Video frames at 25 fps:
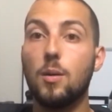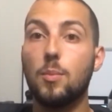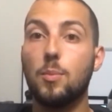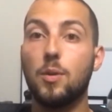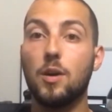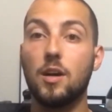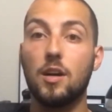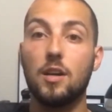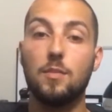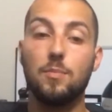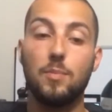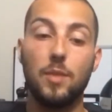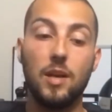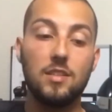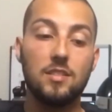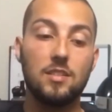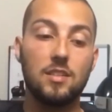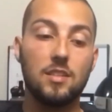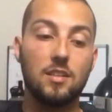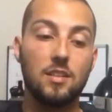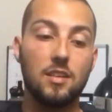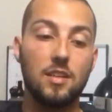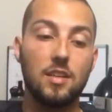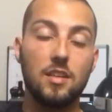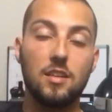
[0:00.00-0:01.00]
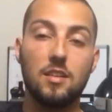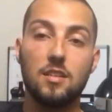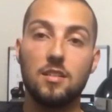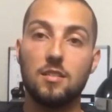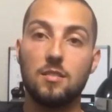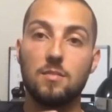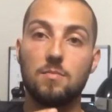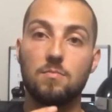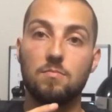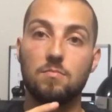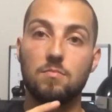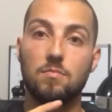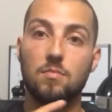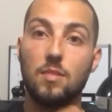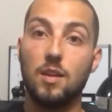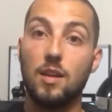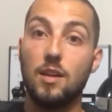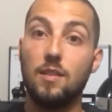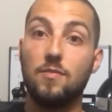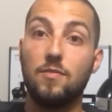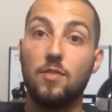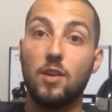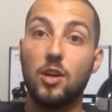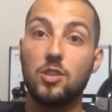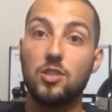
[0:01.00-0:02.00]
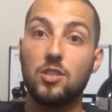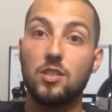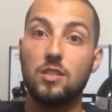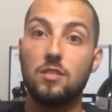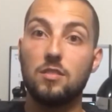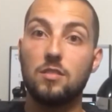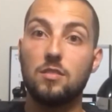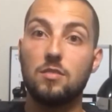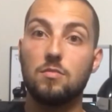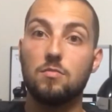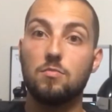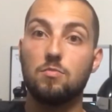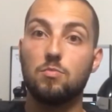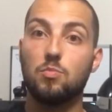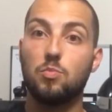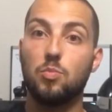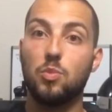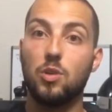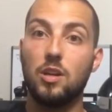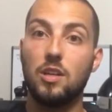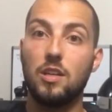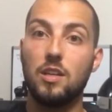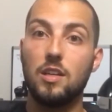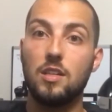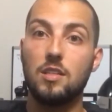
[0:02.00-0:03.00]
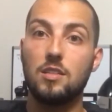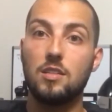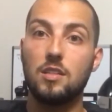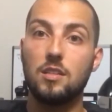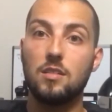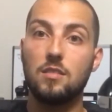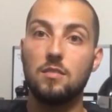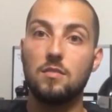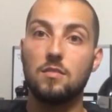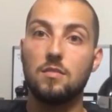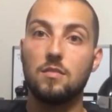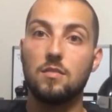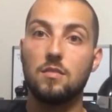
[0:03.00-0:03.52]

but basically if functions, pretty easy